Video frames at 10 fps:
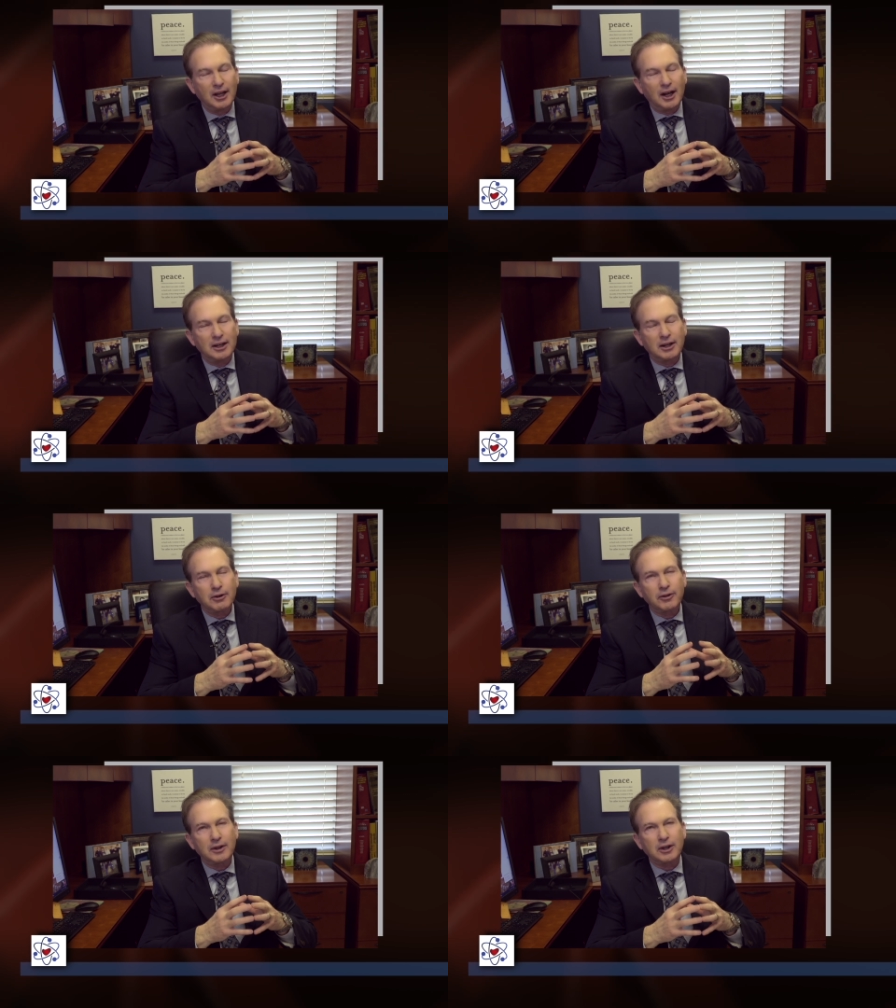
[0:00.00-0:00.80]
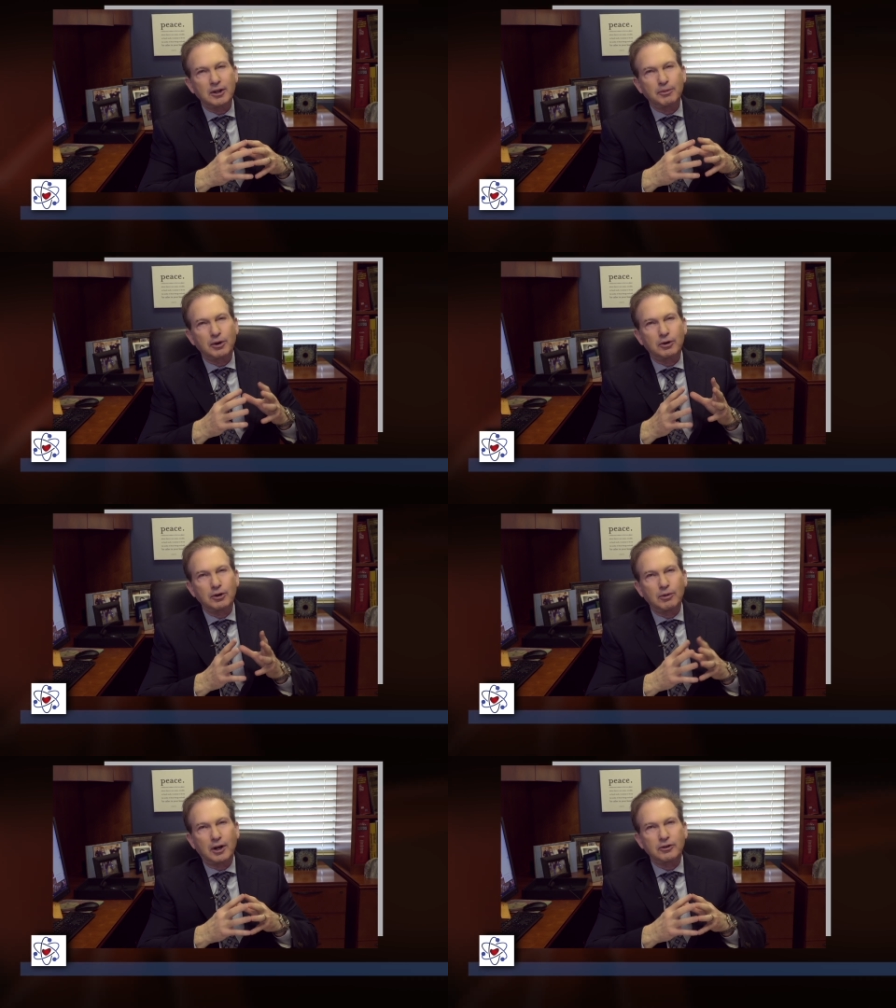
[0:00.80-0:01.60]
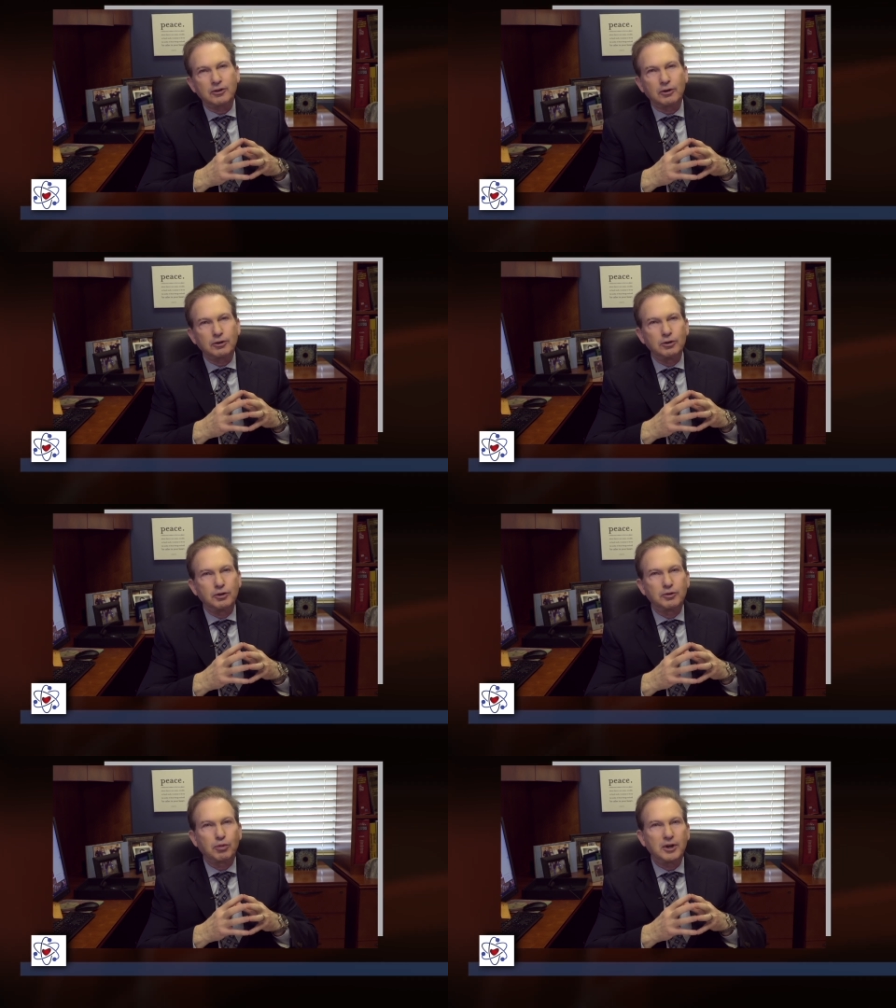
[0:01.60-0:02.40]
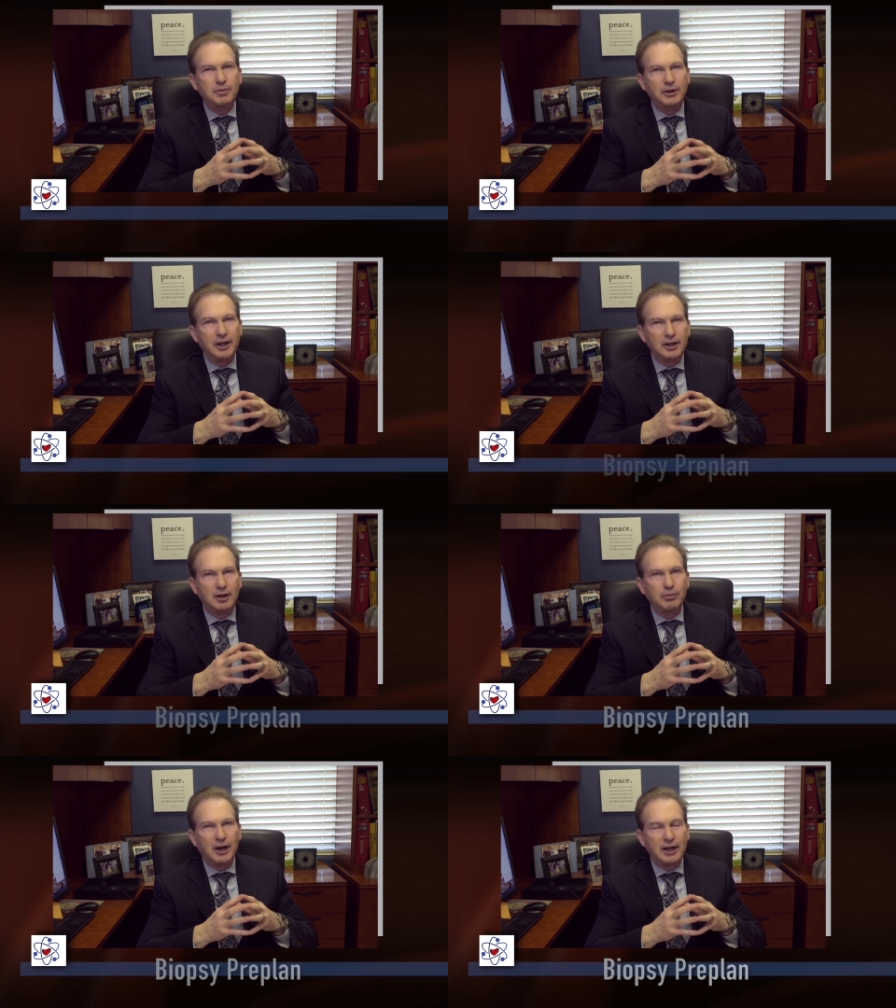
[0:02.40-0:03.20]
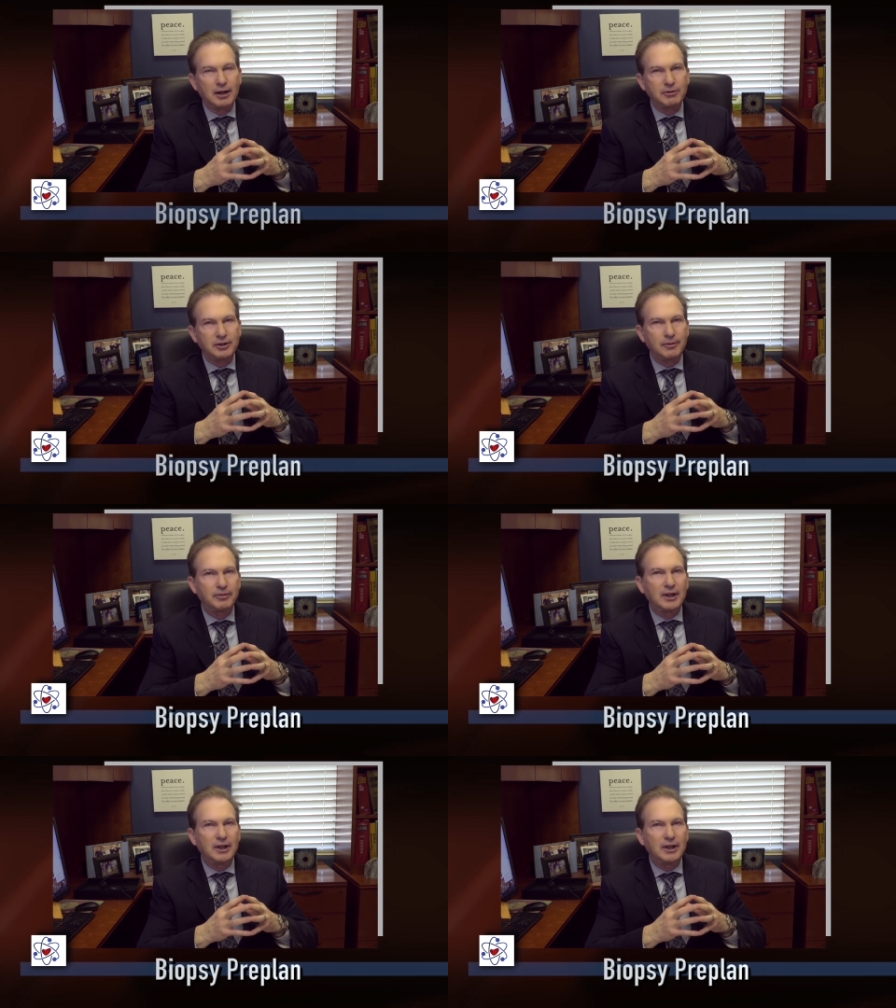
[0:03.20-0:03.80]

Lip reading: Another thing that typical urologists don't do is pre-plan a biopsy.